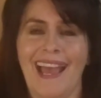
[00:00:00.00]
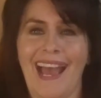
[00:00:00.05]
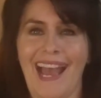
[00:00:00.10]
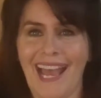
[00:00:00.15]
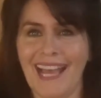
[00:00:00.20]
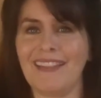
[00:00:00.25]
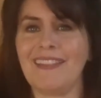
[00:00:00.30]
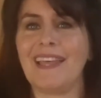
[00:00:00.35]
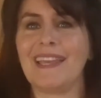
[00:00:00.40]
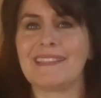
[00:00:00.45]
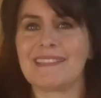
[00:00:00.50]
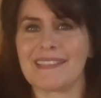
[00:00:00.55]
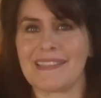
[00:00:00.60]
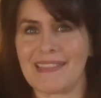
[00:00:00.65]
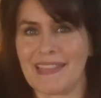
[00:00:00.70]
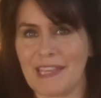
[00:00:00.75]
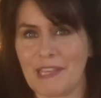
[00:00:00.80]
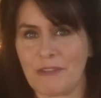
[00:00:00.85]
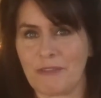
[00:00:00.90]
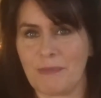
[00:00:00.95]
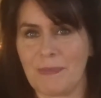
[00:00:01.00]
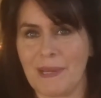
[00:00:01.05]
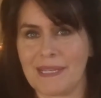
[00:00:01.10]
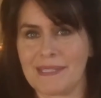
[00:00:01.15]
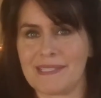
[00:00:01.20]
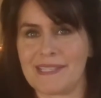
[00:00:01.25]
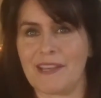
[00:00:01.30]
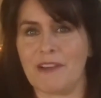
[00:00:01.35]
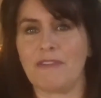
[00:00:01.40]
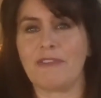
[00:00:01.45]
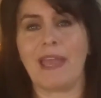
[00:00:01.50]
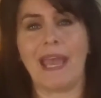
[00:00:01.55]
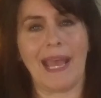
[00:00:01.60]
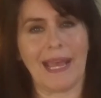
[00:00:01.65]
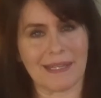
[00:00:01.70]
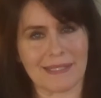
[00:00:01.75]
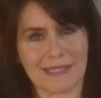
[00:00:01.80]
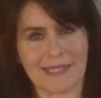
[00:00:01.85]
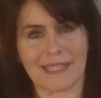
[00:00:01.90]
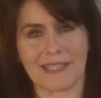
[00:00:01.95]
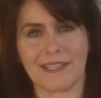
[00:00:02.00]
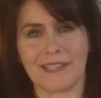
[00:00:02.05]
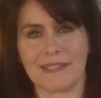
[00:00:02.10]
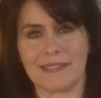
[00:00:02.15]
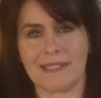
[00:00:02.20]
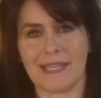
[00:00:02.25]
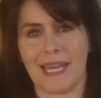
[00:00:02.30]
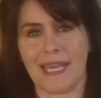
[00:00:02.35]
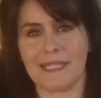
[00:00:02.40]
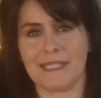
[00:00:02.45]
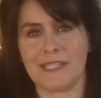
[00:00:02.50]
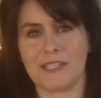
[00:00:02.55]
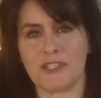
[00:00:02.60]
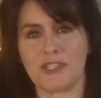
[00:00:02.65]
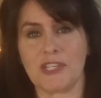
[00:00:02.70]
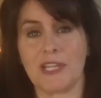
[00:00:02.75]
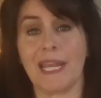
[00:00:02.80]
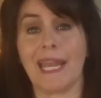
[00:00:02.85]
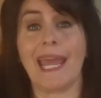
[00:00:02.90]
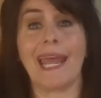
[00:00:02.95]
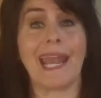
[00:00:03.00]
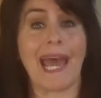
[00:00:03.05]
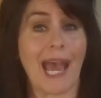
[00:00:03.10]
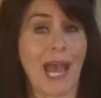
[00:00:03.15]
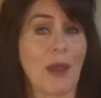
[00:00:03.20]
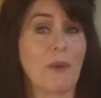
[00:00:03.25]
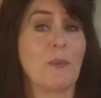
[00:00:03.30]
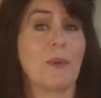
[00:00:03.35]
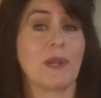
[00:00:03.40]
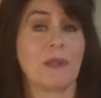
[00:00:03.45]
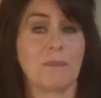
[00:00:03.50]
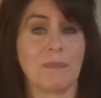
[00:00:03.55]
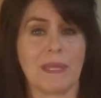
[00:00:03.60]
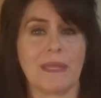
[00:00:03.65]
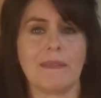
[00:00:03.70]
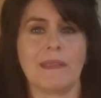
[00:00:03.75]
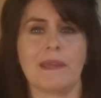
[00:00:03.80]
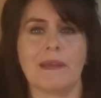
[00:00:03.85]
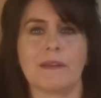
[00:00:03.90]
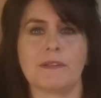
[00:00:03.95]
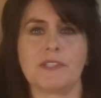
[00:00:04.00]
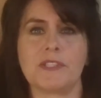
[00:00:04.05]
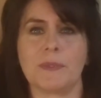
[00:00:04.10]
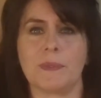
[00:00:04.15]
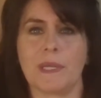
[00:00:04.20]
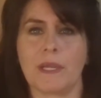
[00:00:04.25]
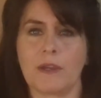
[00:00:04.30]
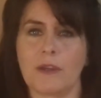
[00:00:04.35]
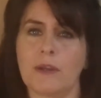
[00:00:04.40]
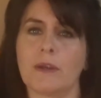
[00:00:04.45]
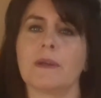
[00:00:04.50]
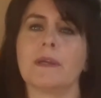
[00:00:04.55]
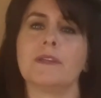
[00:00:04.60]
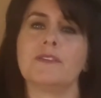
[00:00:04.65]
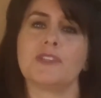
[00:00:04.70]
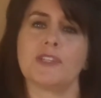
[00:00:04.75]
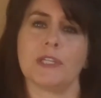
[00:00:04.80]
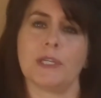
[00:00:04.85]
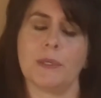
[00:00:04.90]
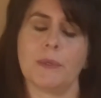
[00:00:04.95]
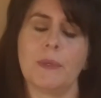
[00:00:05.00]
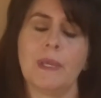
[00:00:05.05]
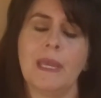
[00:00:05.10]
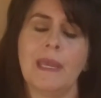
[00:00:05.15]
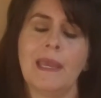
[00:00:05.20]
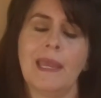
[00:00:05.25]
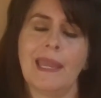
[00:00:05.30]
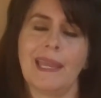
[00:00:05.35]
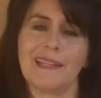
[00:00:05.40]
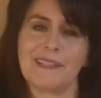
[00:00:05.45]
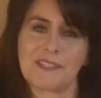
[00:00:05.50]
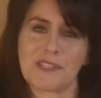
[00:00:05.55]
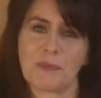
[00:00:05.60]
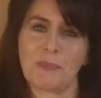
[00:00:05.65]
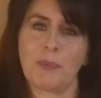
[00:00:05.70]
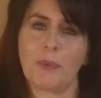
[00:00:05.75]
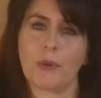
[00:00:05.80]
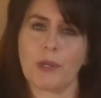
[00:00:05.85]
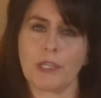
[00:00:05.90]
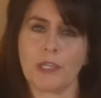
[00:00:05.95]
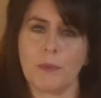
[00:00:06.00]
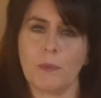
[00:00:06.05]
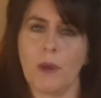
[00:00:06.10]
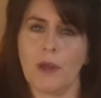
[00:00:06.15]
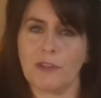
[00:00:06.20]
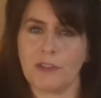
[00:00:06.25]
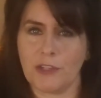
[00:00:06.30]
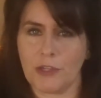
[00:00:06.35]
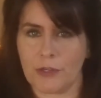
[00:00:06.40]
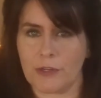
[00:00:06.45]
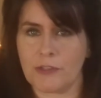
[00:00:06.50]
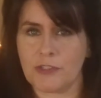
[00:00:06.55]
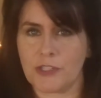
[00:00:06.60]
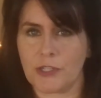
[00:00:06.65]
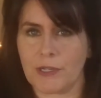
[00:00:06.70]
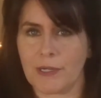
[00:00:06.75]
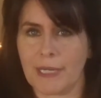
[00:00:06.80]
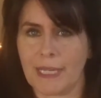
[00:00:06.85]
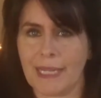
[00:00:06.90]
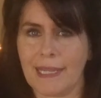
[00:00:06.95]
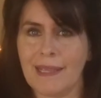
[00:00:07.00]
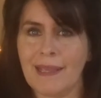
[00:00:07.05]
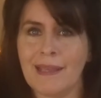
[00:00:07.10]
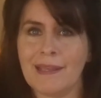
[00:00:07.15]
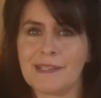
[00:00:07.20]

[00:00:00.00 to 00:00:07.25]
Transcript: I like to think of myself as the good dietitian, and I want to be there to encourage you and support you on your journey.